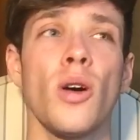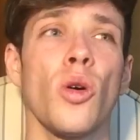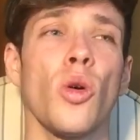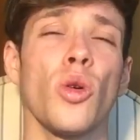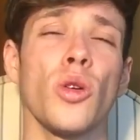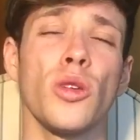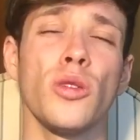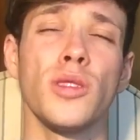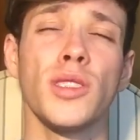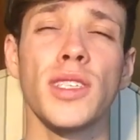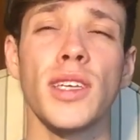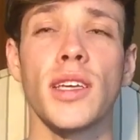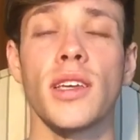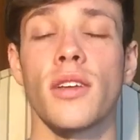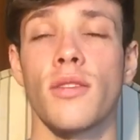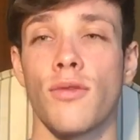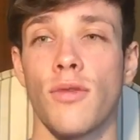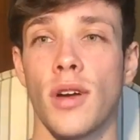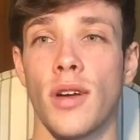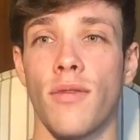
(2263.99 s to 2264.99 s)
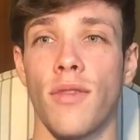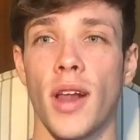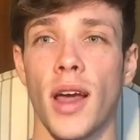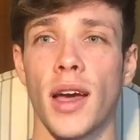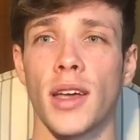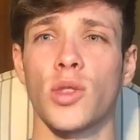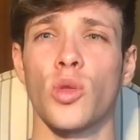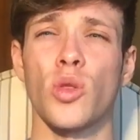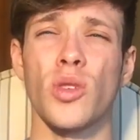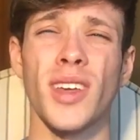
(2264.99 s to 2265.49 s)
or you see enough red
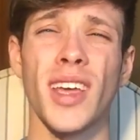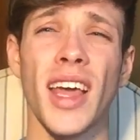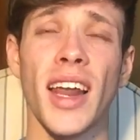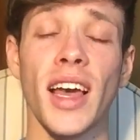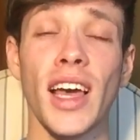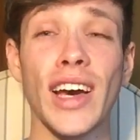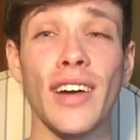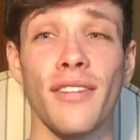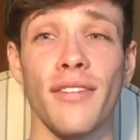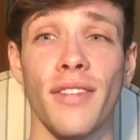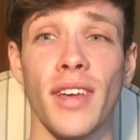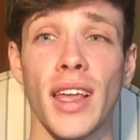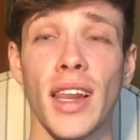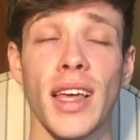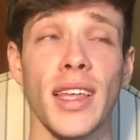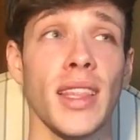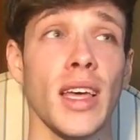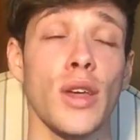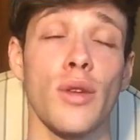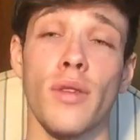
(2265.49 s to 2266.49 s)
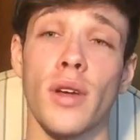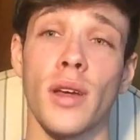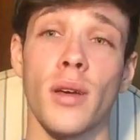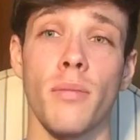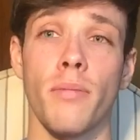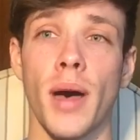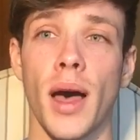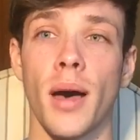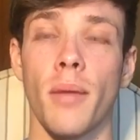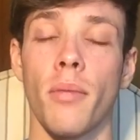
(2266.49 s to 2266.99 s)
flags, or you get a gut feeling that you're
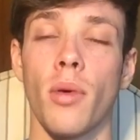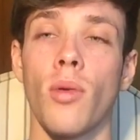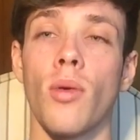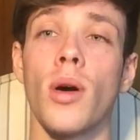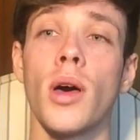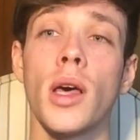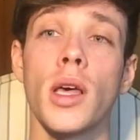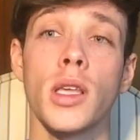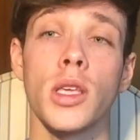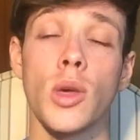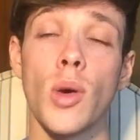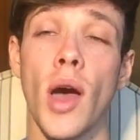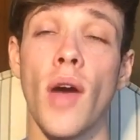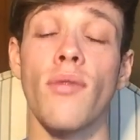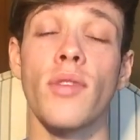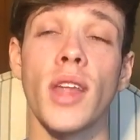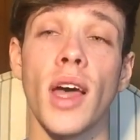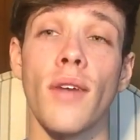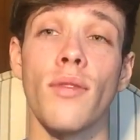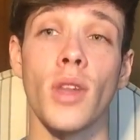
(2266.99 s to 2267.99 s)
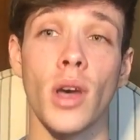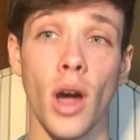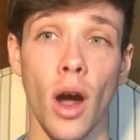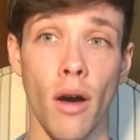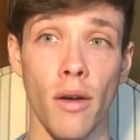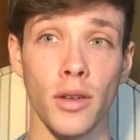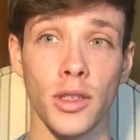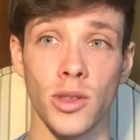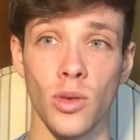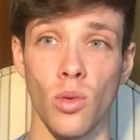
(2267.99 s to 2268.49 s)
incompatible, you have to have the
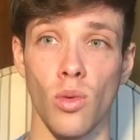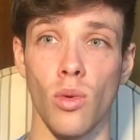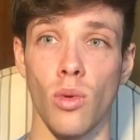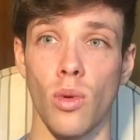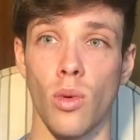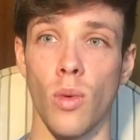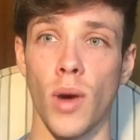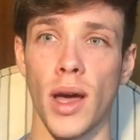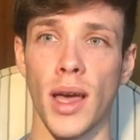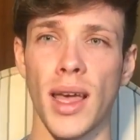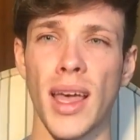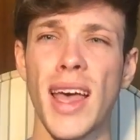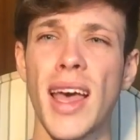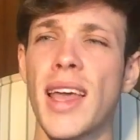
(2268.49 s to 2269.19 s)
courage to walk away.